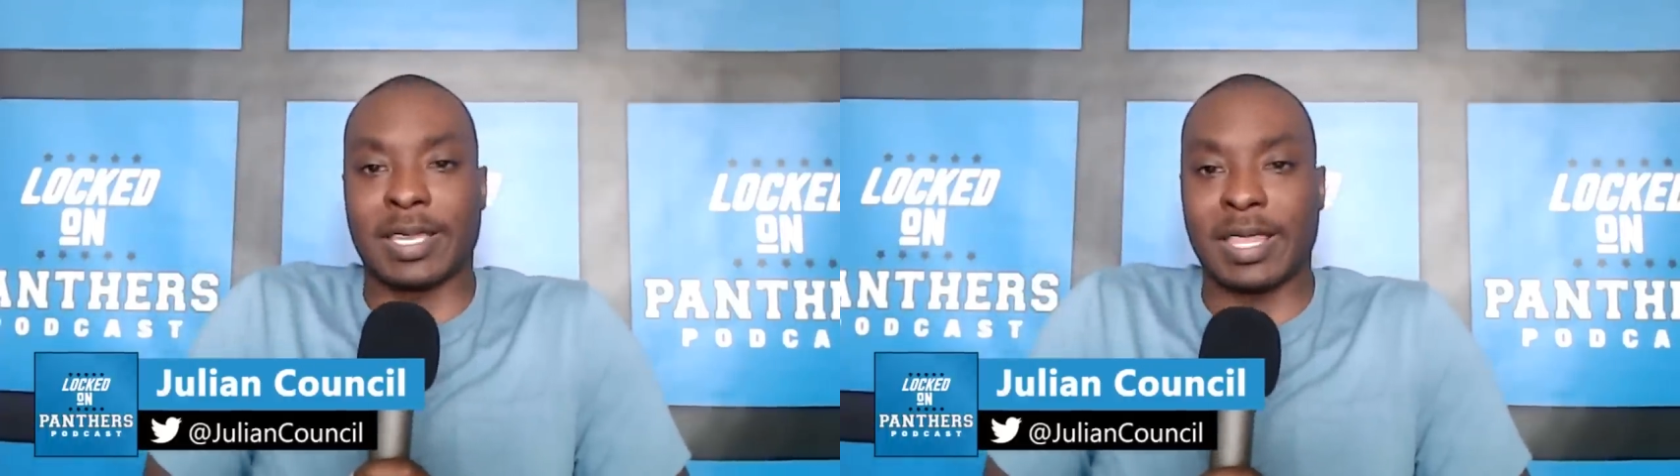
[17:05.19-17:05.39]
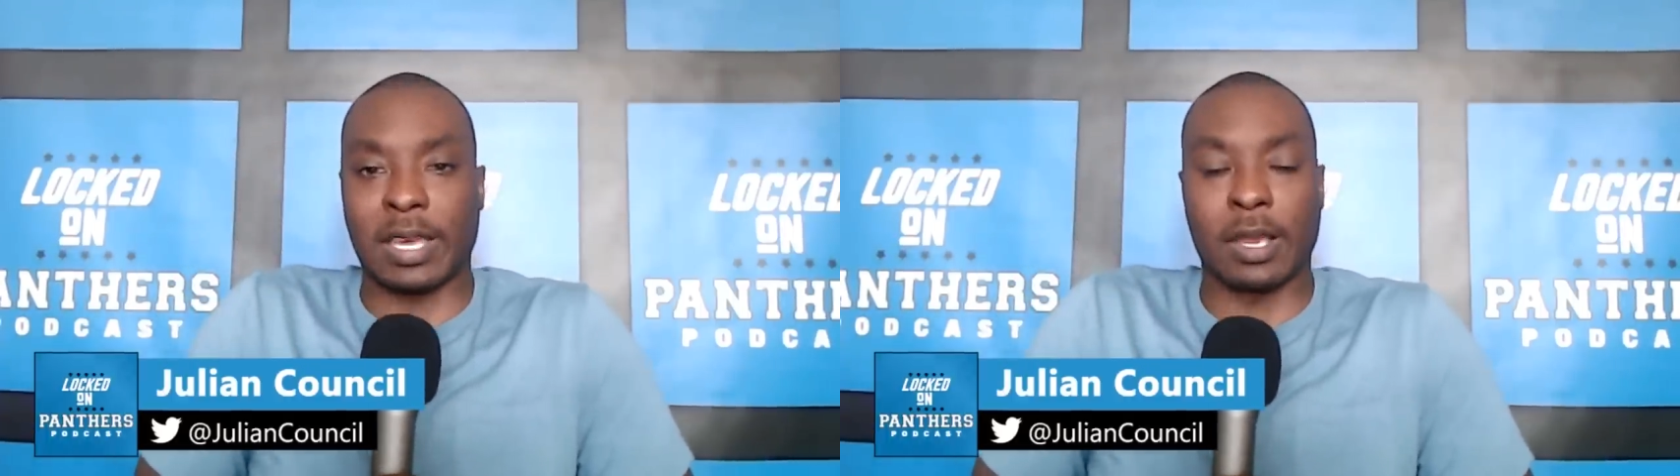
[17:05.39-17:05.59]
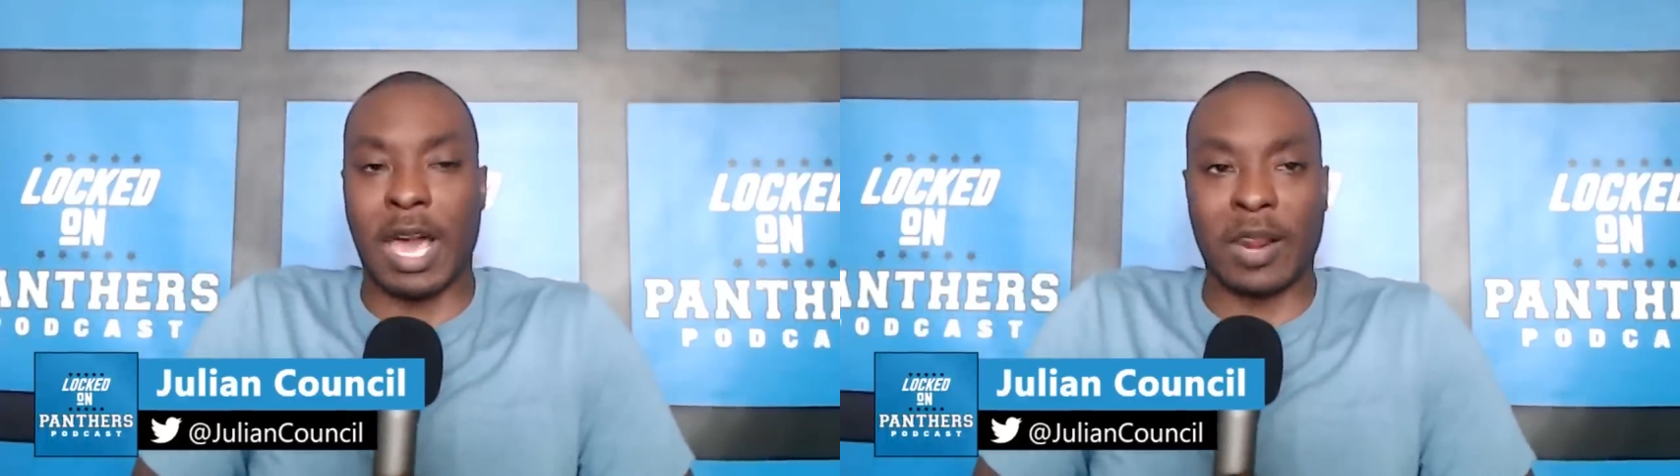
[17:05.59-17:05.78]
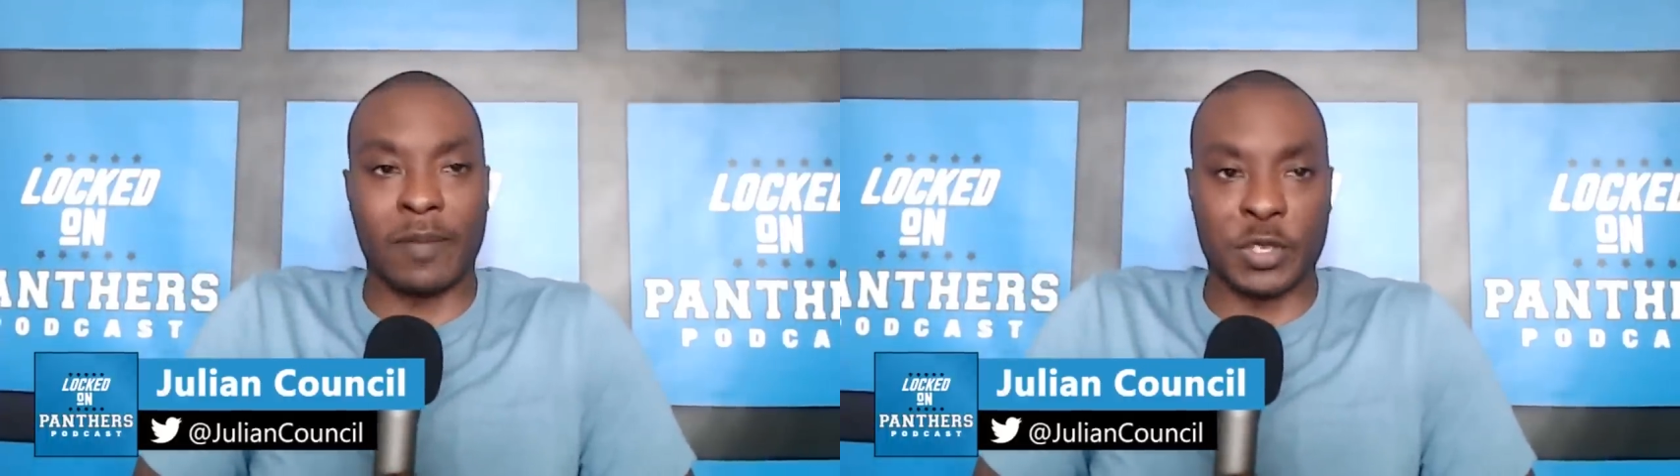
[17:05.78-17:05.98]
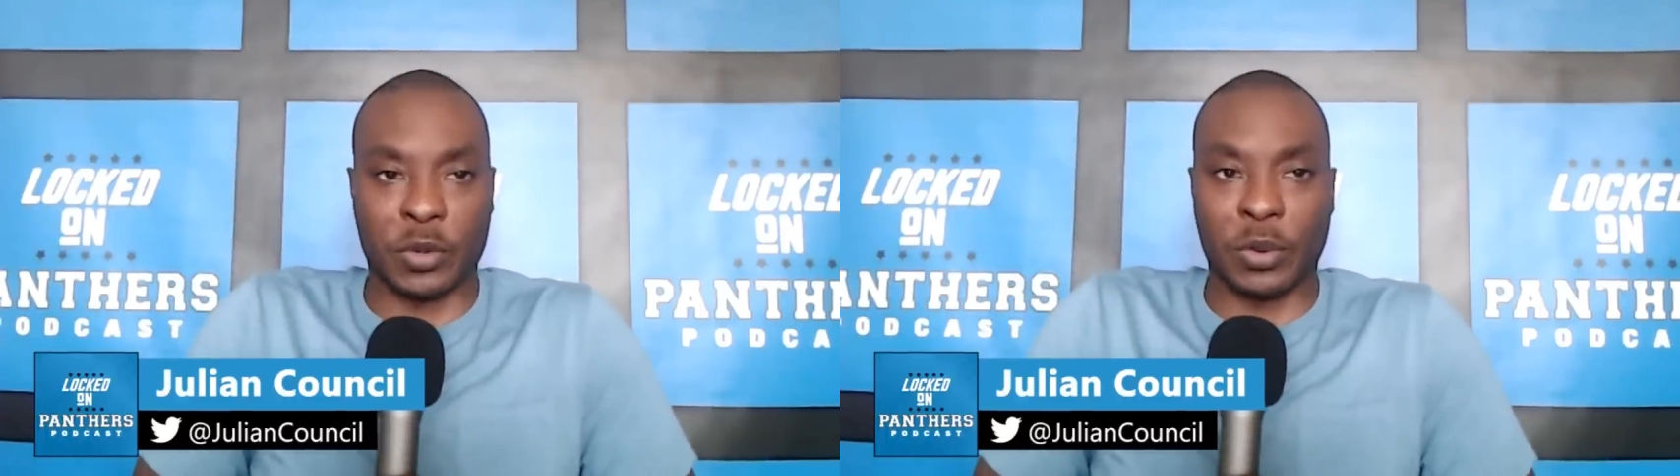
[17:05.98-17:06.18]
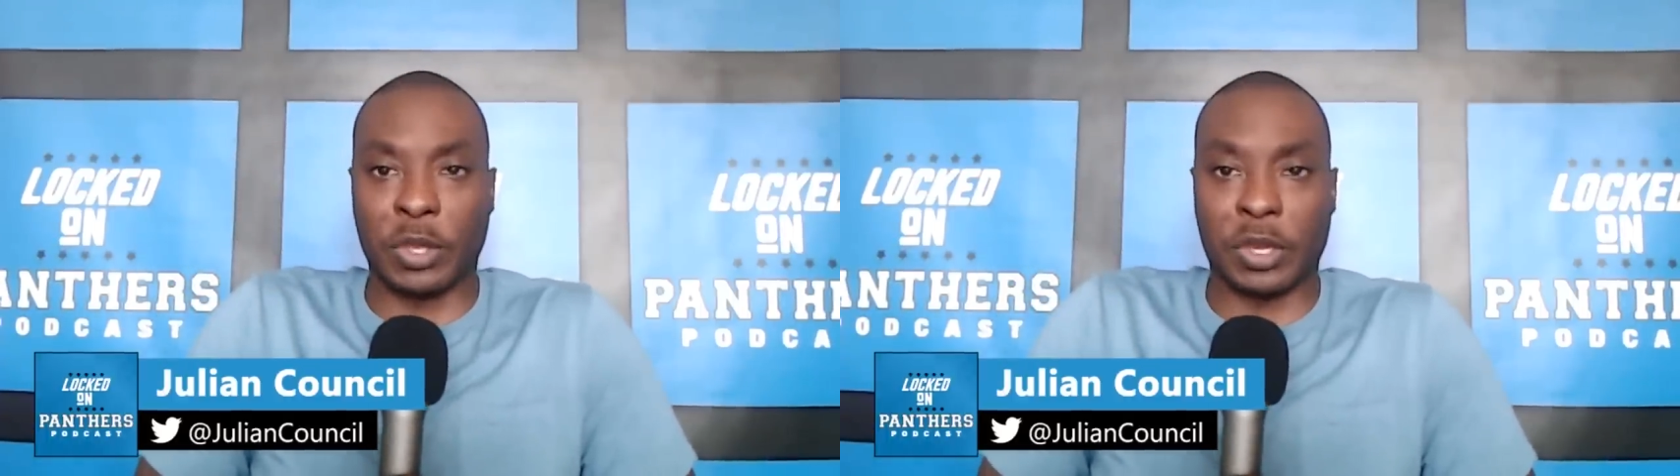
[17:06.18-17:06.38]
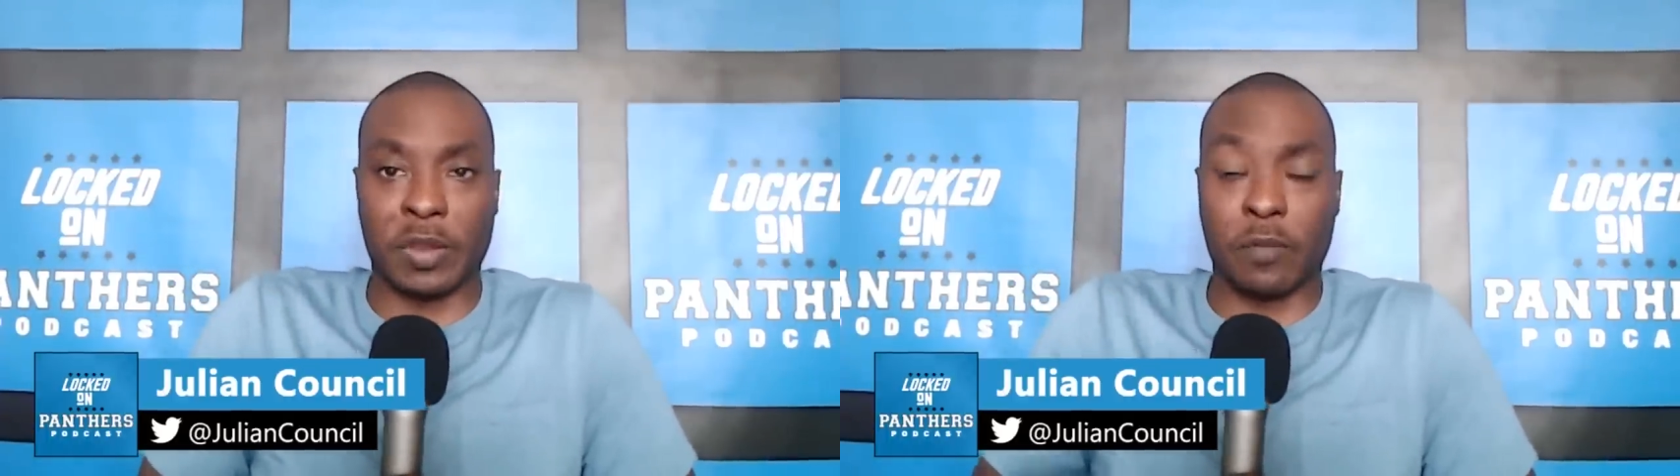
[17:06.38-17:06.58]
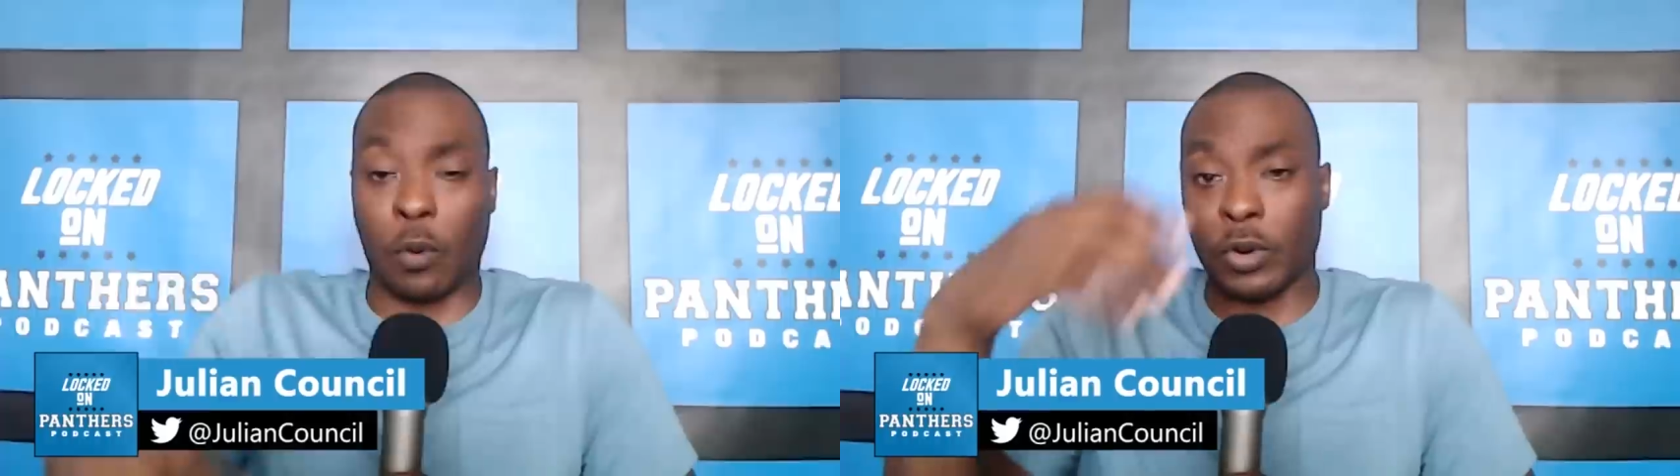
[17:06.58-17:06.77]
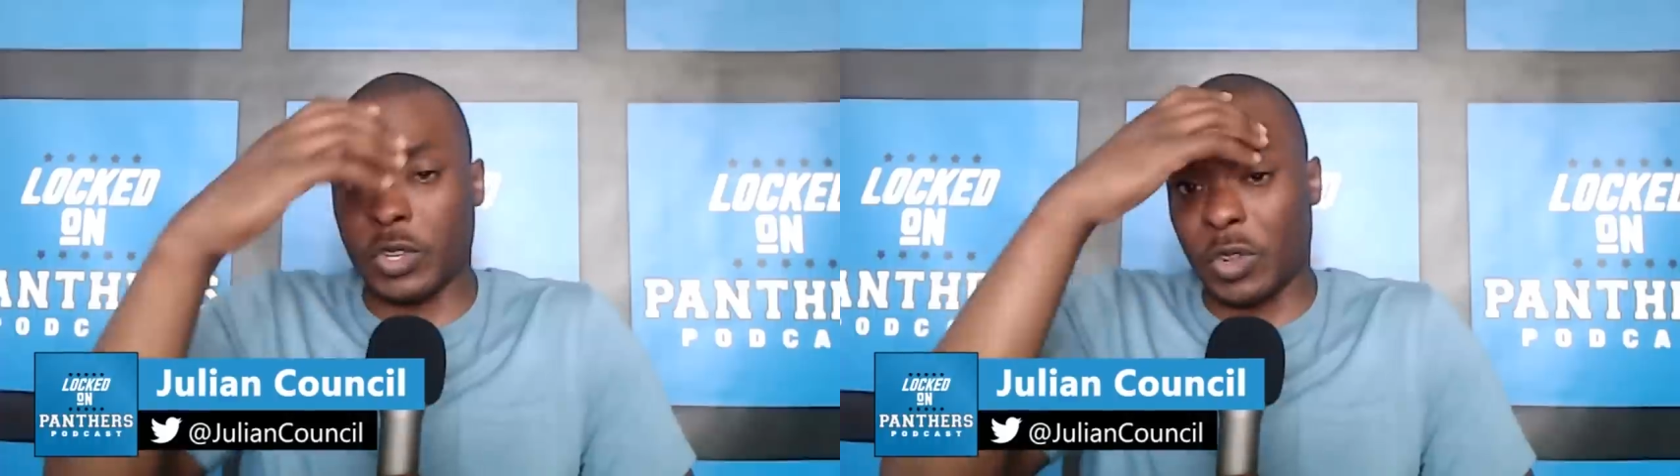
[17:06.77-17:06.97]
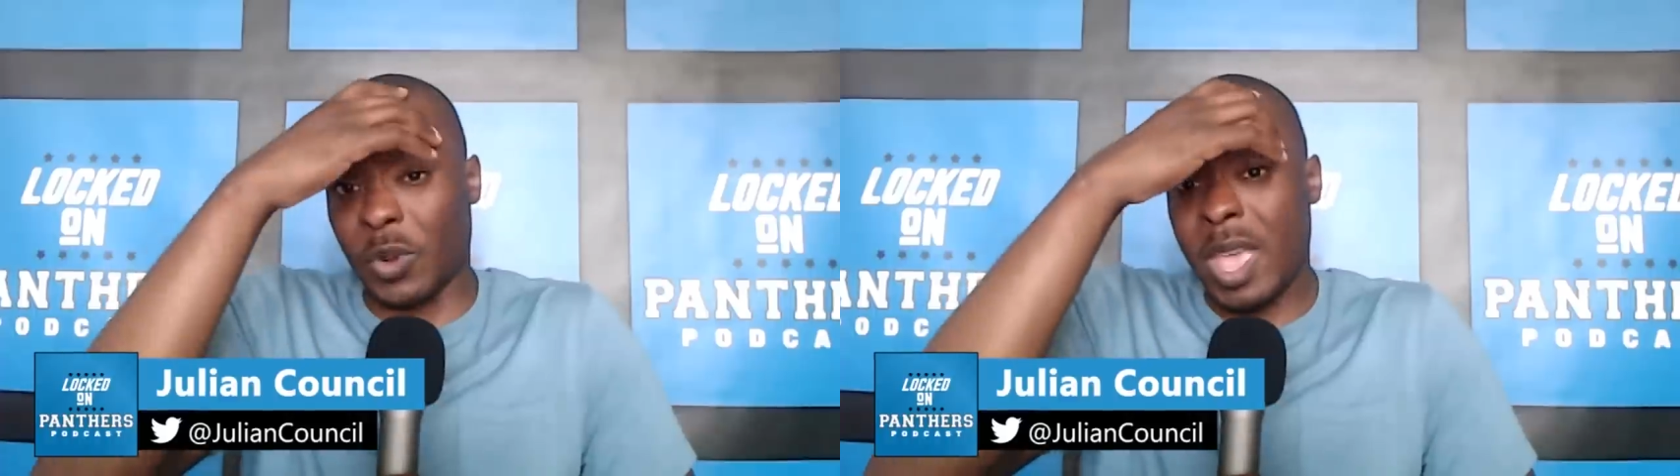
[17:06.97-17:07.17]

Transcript: think a lot of us are really looking forward to